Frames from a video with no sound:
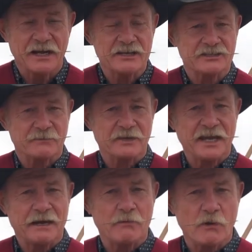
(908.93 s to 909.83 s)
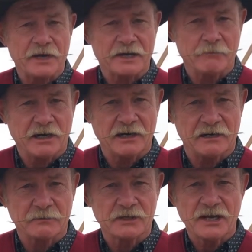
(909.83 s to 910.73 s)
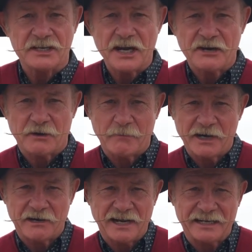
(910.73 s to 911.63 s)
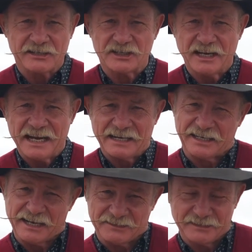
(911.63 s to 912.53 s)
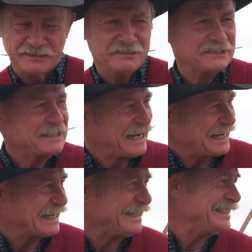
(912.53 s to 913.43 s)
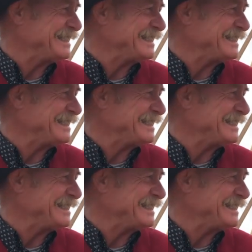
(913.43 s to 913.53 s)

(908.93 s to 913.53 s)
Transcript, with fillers: Is some cowboy kebabs. Tender marinated steak. Steak.